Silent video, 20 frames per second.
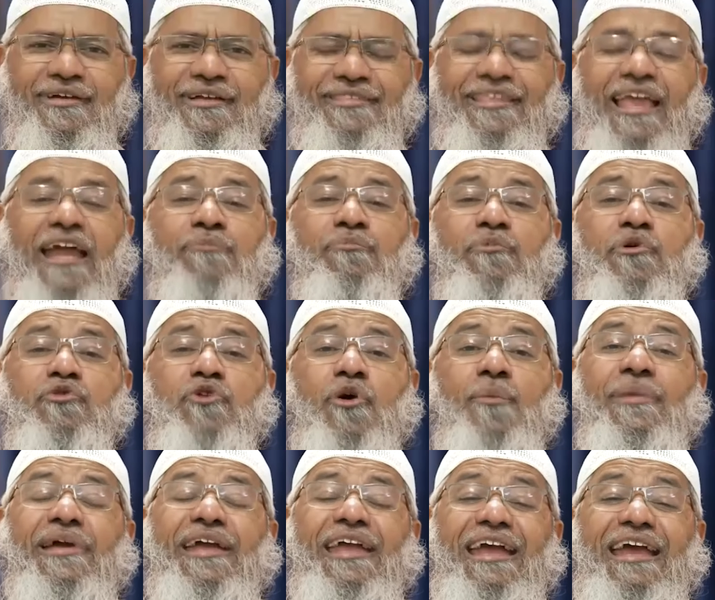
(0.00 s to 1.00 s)
that means you are
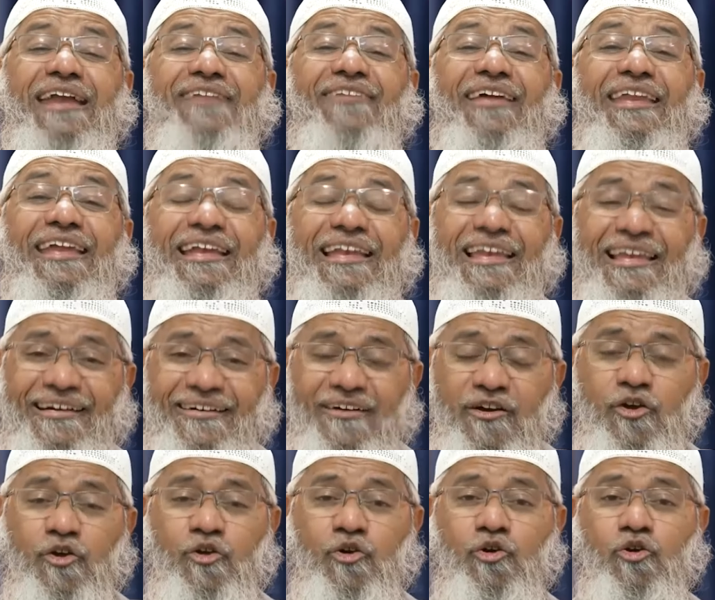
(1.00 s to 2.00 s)
making it very clear.
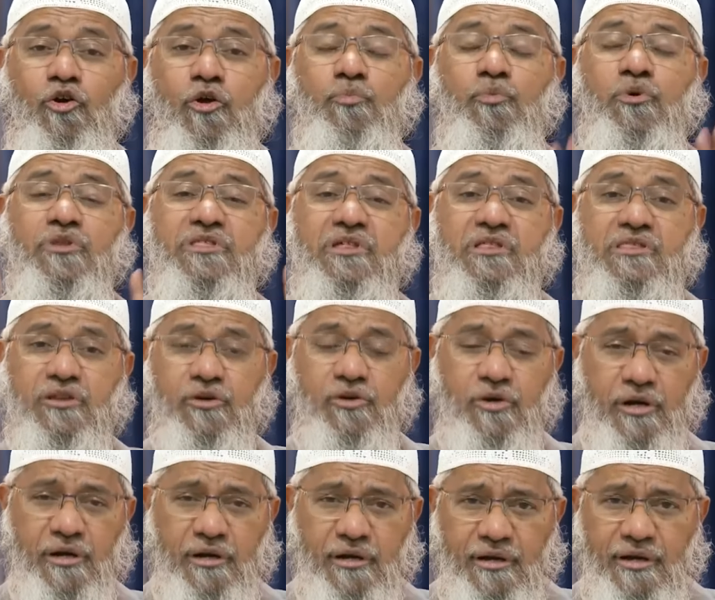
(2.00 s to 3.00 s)
You don't possess the
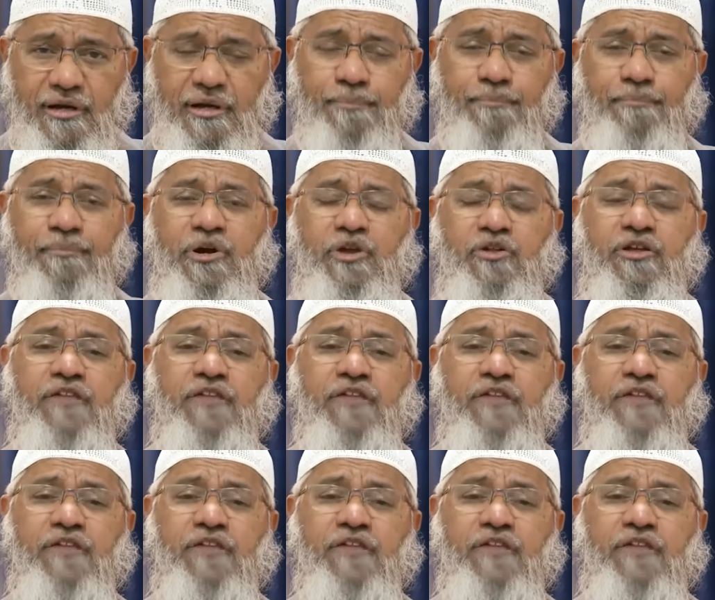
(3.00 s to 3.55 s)
good, but you